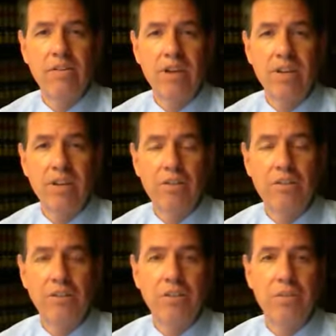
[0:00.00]
they're
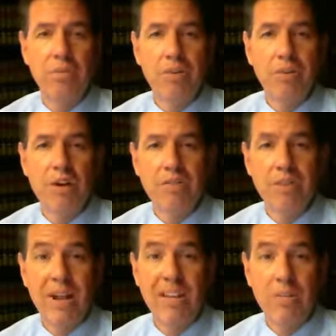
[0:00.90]
intending on charging both the
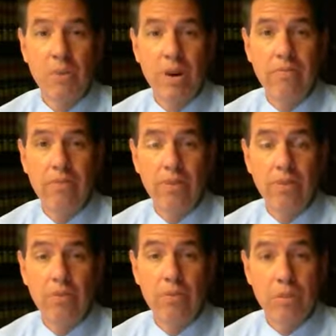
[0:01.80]
husband and the
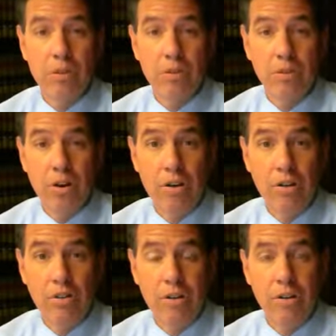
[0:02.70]
wife with a criminal
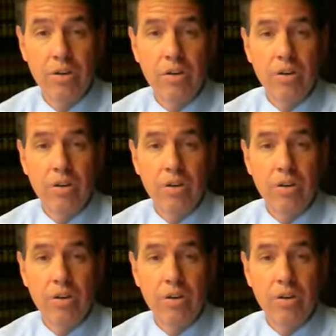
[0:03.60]
charge.